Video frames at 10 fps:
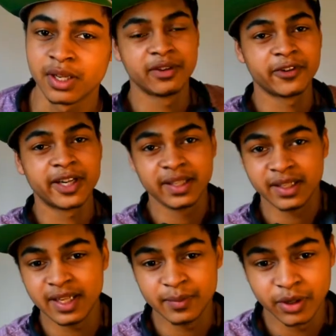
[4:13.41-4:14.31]
Finding
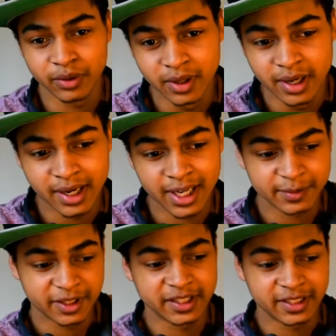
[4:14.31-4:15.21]
Nemo as
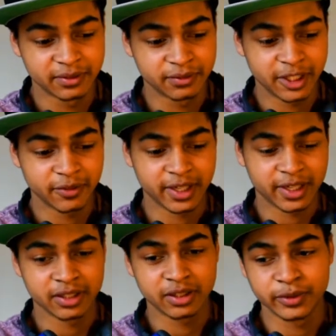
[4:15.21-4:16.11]
my second favorite,
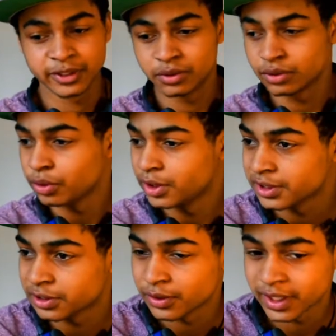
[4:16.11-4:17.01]
and the original Toy
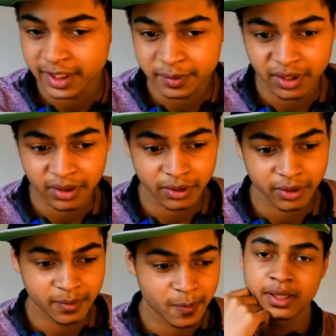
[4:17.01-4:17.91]
Story as my third.